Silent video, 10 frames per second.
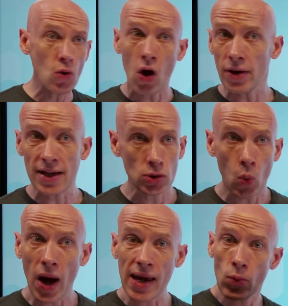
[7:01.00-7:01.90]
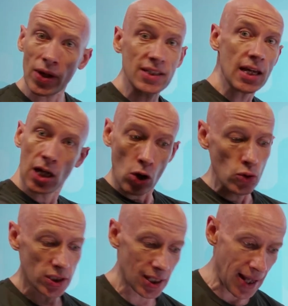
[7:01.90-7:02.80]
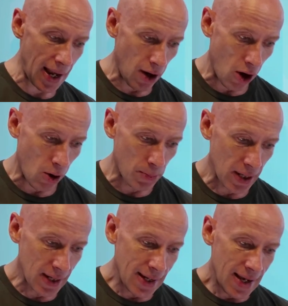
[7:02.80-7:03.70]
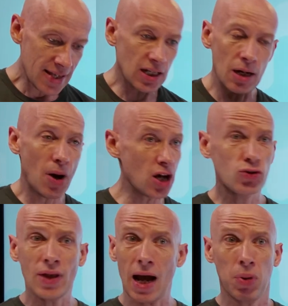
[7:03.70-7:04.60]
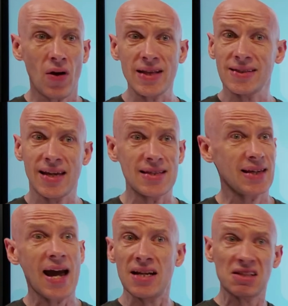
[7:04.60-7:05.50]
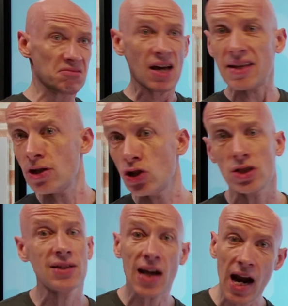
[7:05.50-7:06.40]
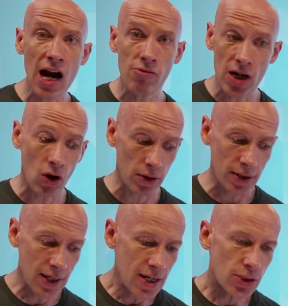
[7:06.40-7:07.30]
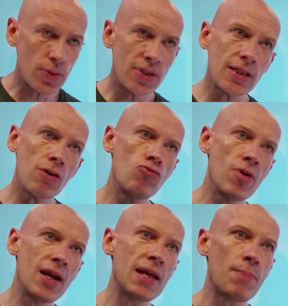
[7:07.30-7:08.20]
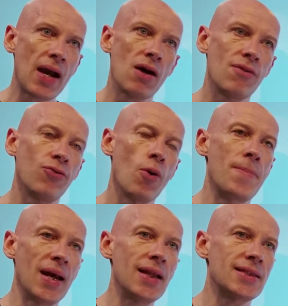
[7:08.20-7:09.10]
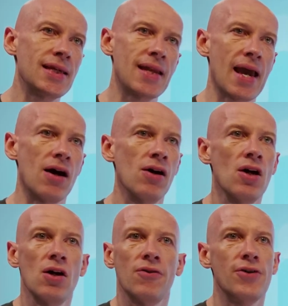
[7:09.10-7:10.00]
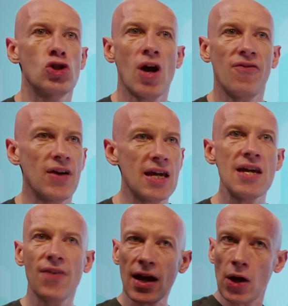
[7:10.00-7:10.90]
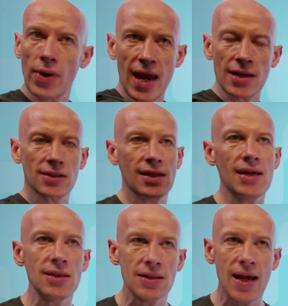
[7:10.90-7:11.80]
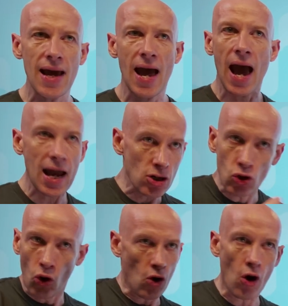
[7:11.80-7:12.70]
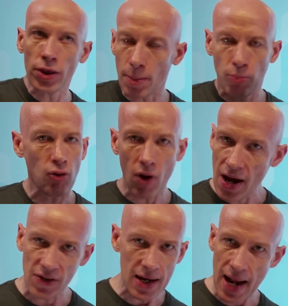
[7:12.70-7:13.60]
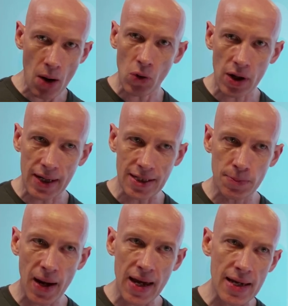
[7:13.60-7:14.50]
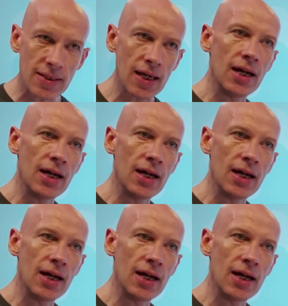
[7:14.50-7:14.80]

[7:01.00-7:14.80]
on its way once it goes to that hop. It's going to pass through that appliance, get scanned, and then just carry on. So this is a really powerful ability now for traffic evac going out to the internet and or on the private networking space